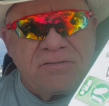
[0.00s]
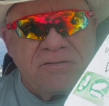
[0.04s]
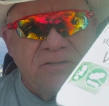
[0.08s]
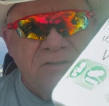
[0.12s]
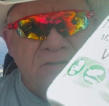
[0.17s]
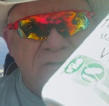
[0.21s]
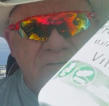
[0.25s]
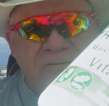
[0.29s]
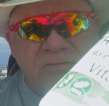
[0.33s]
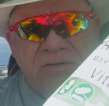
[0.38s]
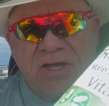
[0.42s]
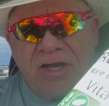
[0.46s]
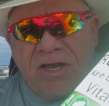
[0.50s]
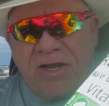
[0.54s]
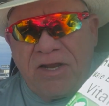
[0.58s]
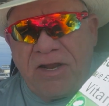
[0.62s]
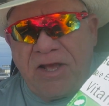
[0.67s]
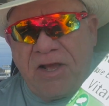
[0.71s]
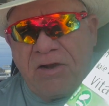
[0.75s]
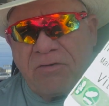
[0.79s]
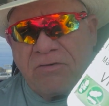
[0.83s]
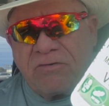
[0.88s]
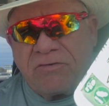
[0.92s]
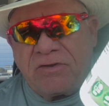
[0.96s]
you know nine
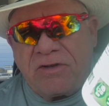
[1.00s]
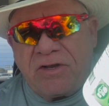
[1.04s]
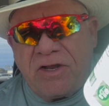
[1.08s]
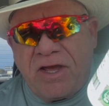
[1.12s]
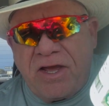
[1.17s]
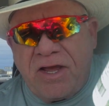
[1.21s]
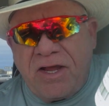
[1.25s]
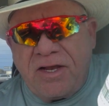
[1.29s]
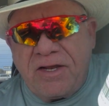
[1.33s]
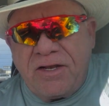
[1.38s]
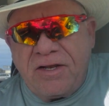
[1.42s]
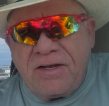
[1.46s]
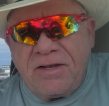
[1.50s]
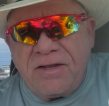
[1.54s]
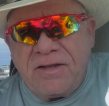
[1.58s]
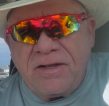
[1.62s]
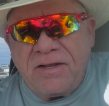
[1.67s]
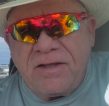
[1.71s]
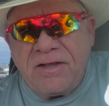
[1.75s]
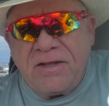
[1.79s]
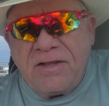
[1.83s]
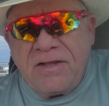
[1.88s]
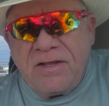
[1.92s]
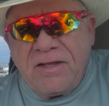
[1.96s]
hours a night
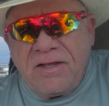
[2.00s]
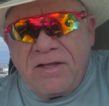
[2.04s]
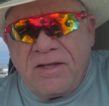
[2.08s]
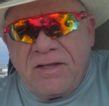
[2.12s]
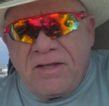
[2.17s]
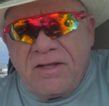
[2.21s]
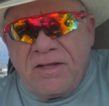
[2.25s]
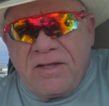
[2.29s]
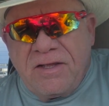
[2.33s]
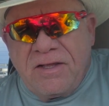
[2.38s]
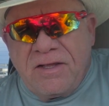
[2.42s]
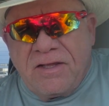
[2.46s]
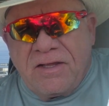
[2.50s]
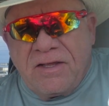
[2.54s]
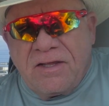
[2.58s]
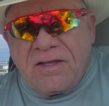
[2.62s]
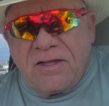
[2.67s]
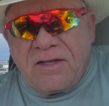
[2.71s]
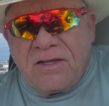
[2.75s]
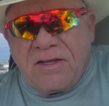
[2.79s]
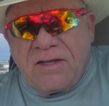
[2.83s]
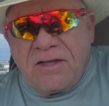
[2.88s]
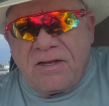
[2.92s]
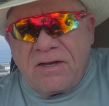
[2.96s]

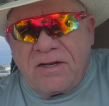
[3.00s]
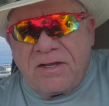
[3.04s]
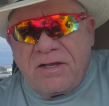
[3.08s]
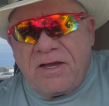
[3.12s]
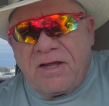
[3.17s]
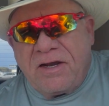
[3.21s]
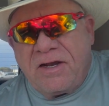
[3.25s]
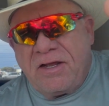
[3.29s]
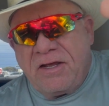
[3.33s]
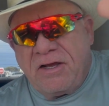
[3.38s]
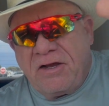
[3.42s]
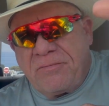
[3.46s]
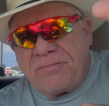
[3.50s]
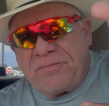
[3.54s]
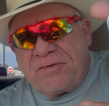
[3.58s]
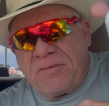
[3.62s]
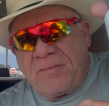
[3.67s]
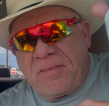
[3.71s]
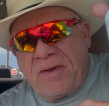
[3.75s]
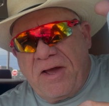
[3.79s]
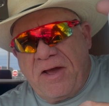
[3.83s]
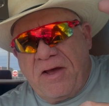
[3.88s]
and it kind of helped them